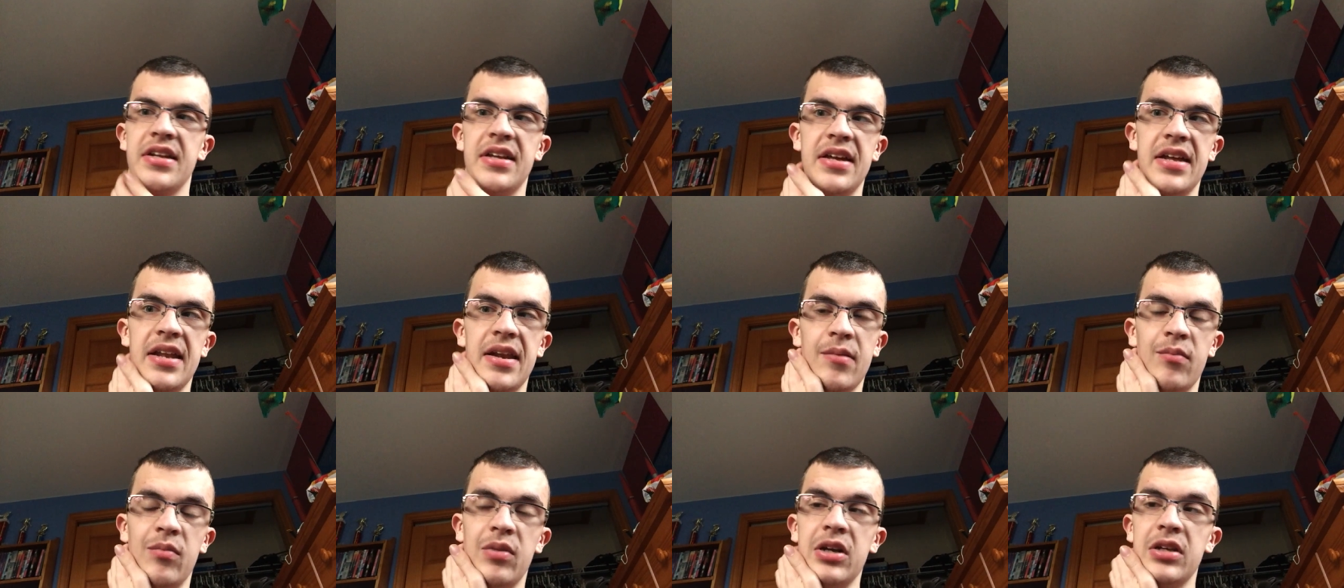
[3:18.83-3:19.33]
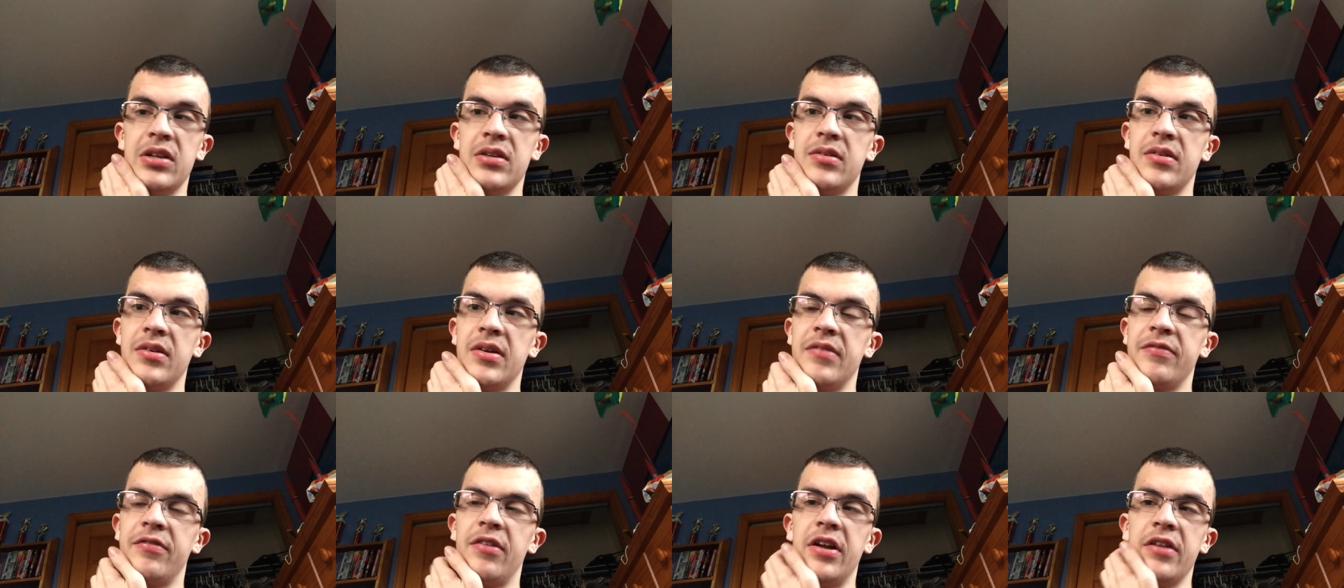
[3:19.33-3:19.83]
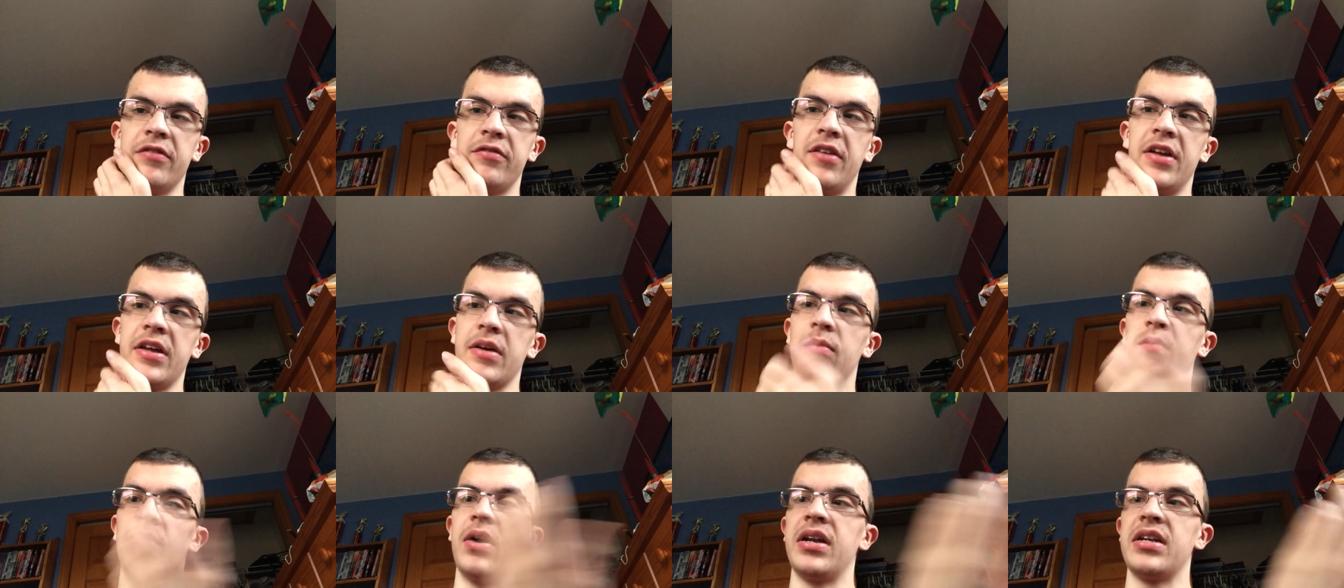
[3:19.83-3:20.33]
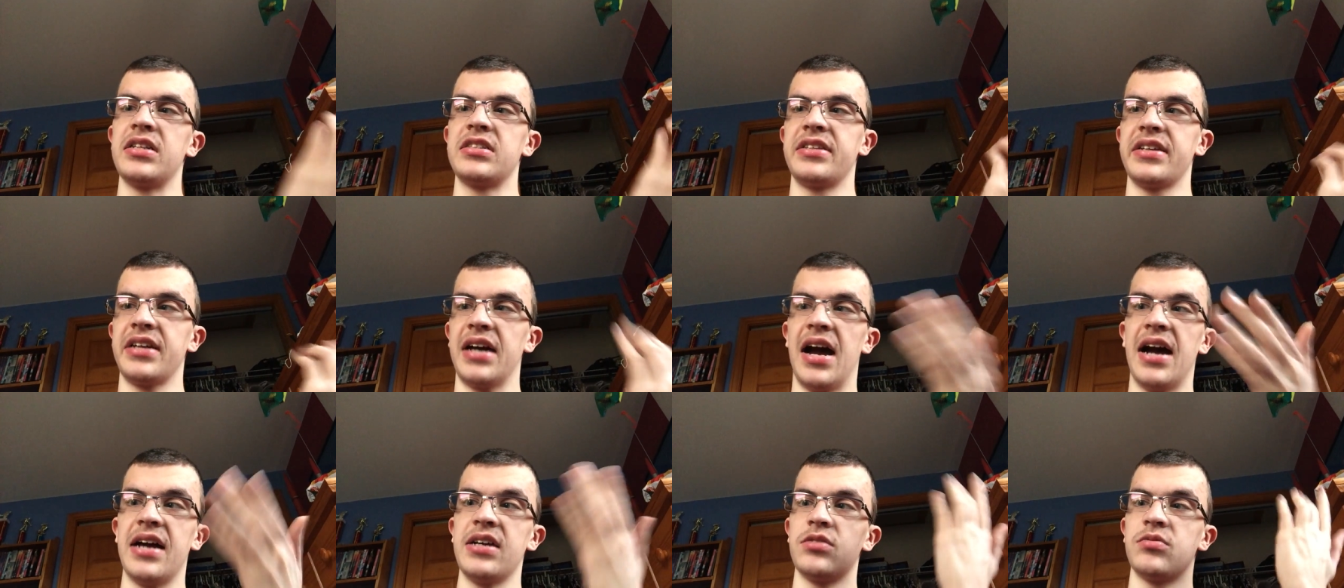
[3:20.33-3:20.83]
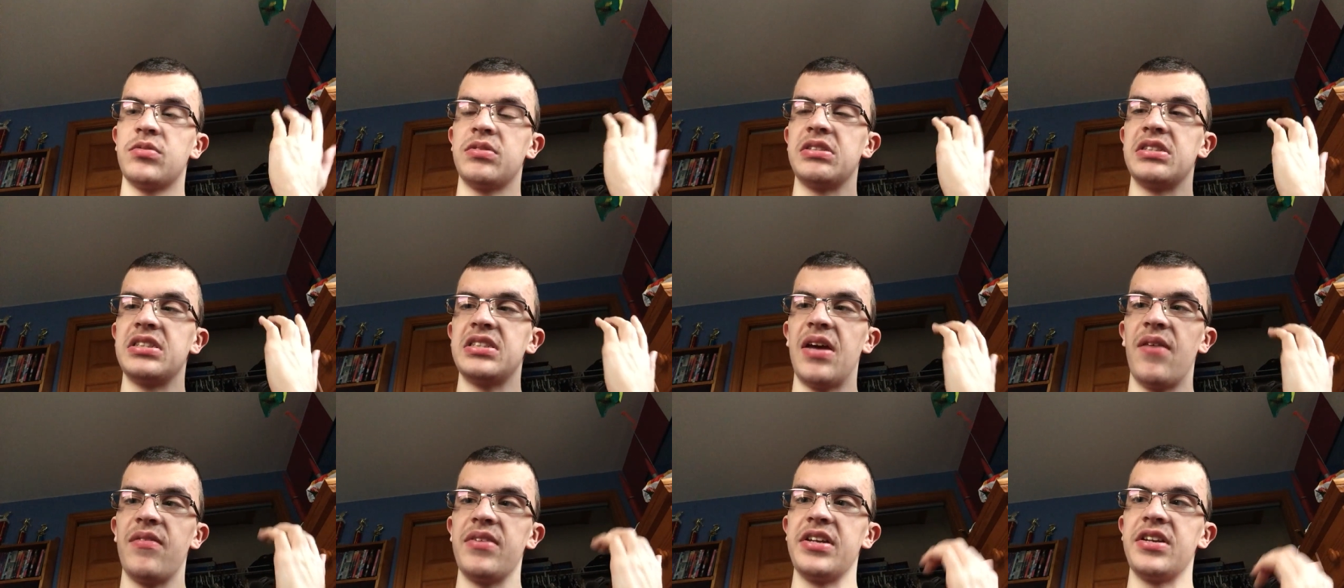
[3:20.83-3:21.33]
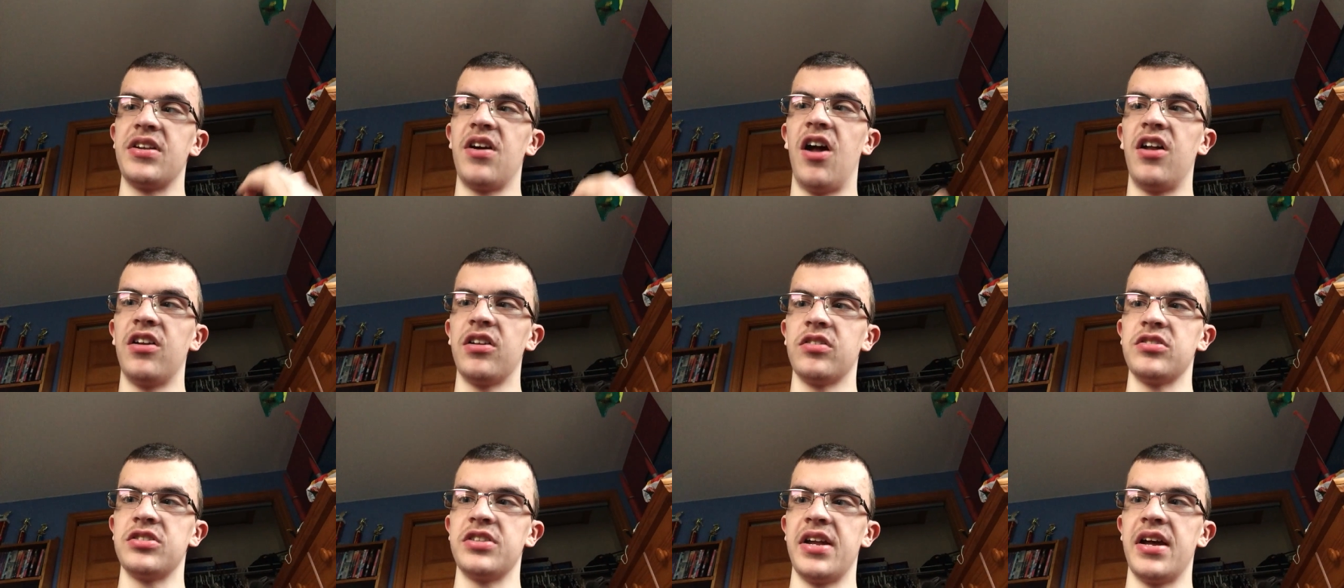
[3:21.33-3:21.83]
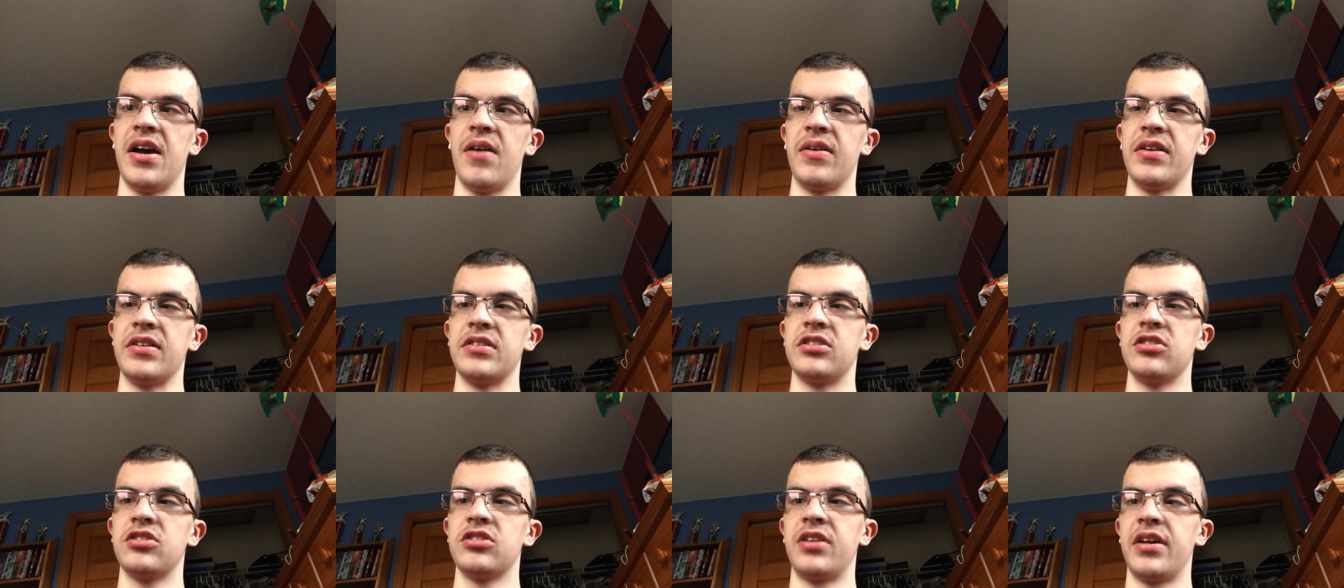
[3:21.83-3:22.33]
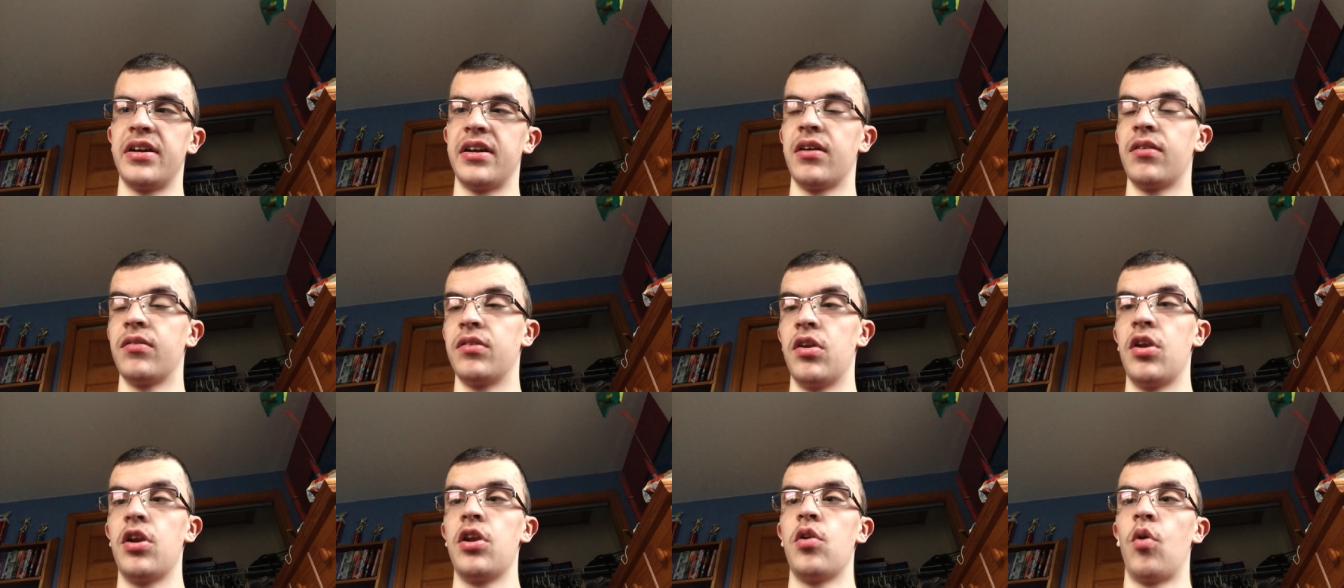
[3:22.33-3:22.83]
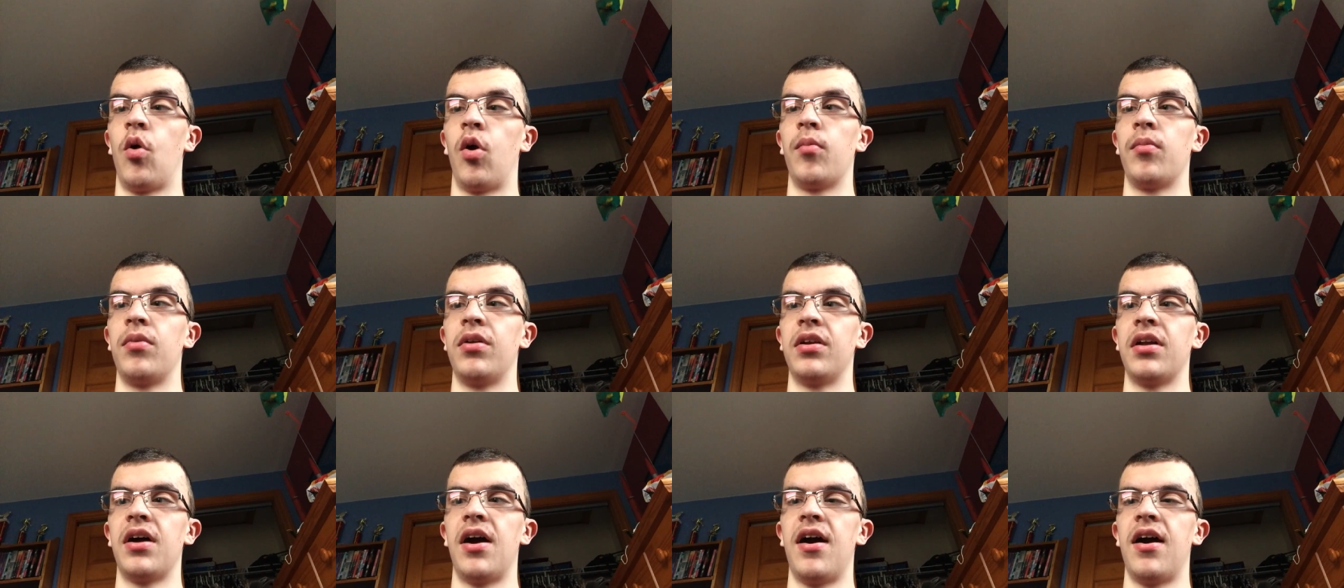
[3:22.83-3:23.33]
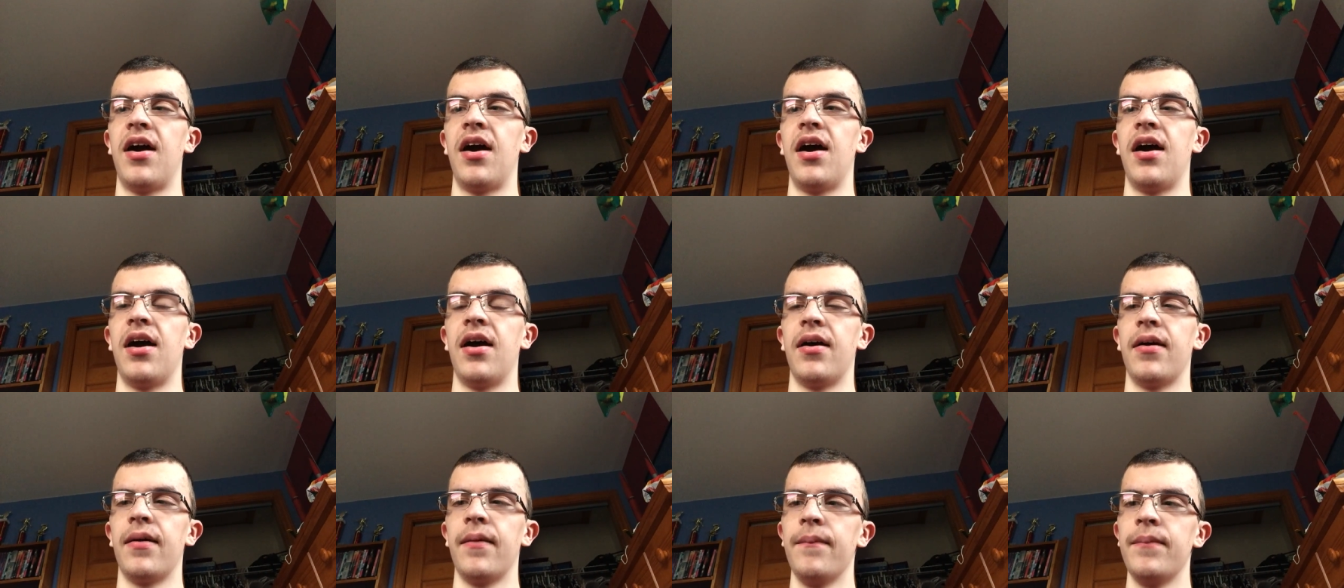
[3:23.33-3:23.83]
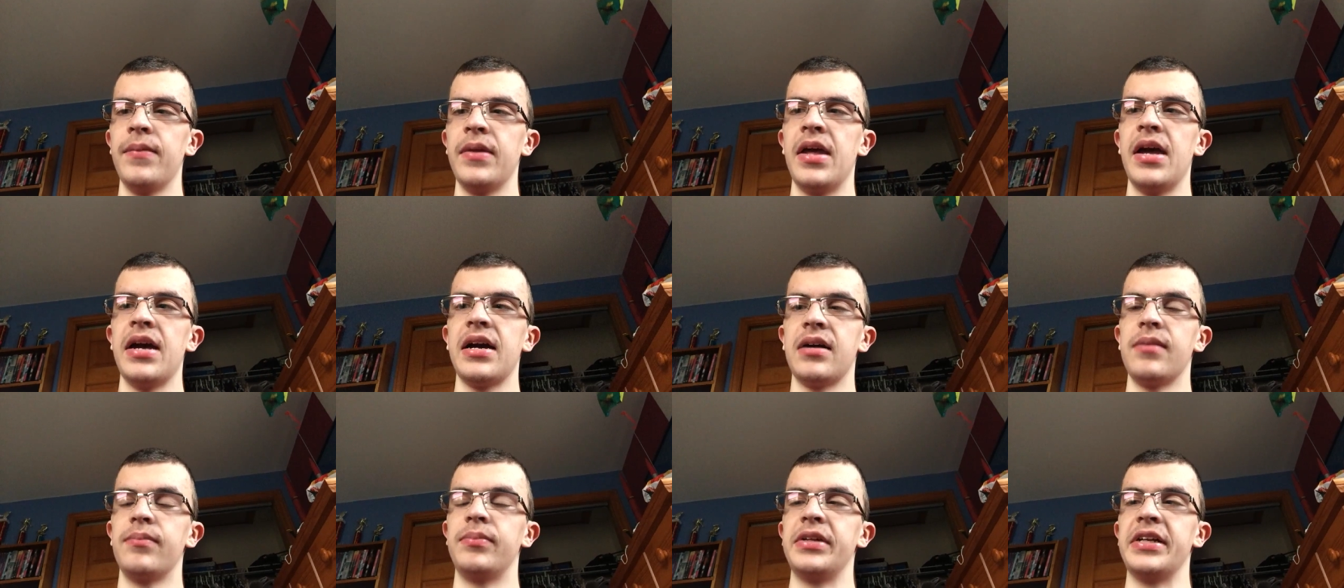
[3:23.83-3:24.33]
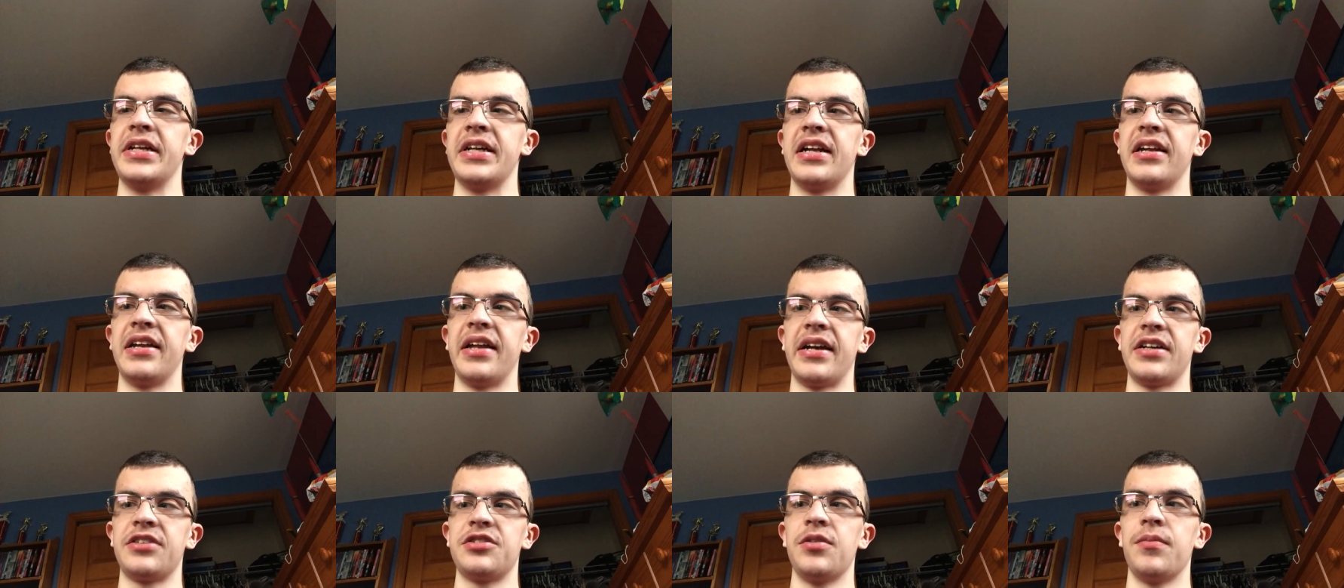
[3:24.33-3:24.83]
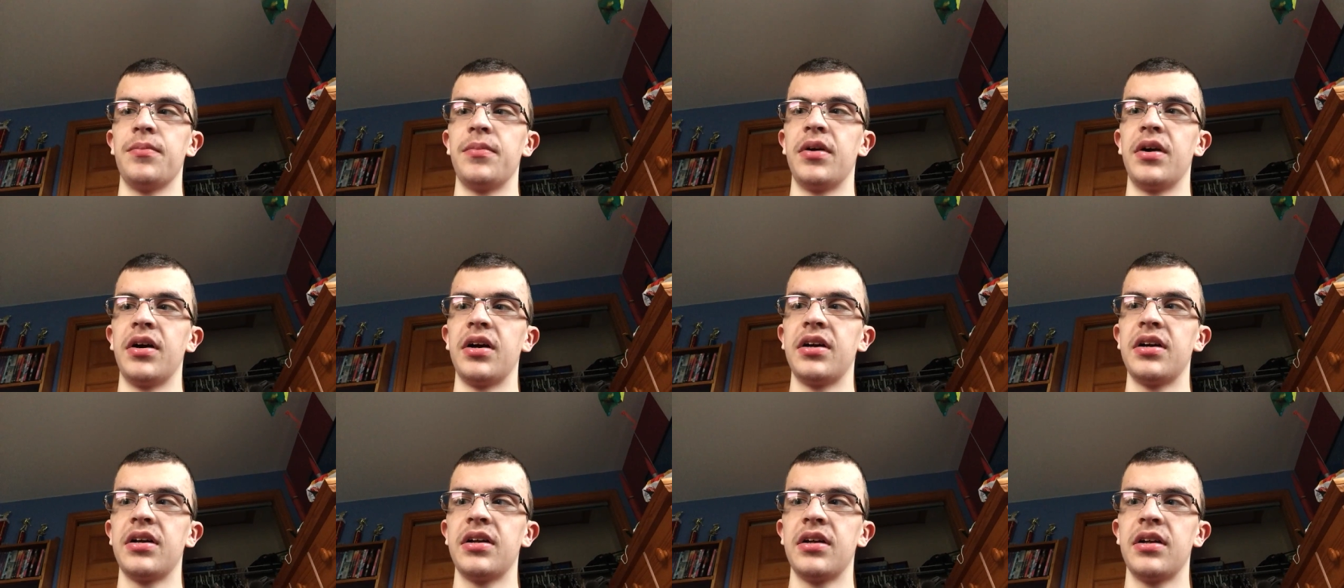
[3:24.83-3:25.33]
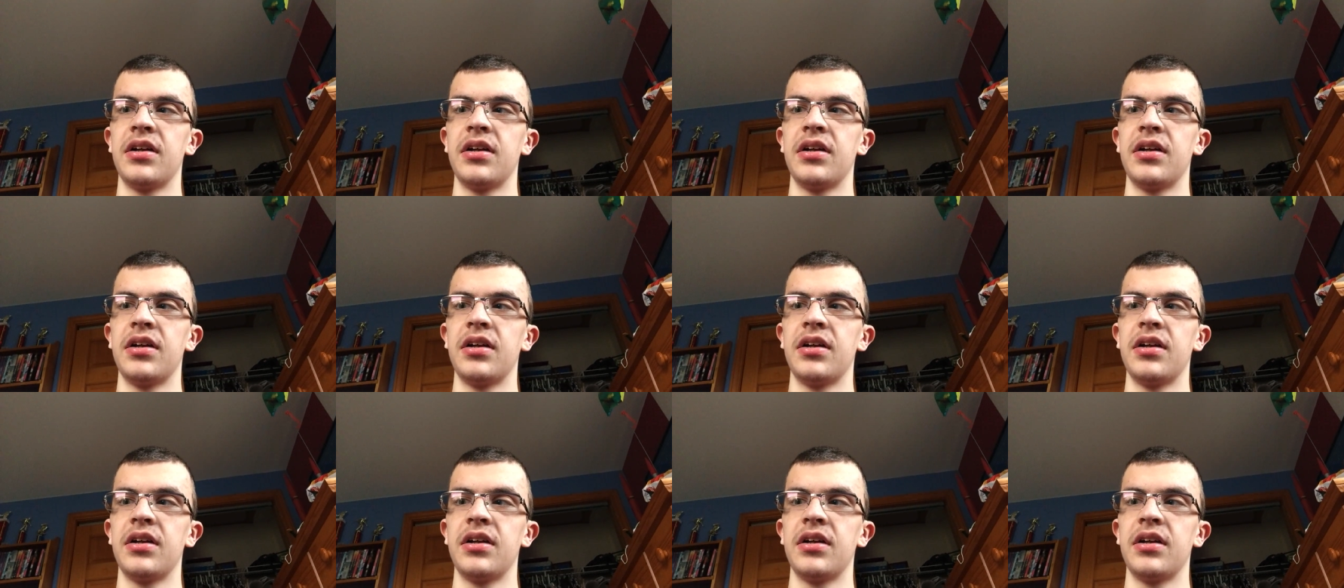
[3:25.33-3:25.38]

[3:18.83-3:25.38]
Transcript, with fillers: And one volume 1 is like $170 now, and it's just like a normal uh, complete collection book.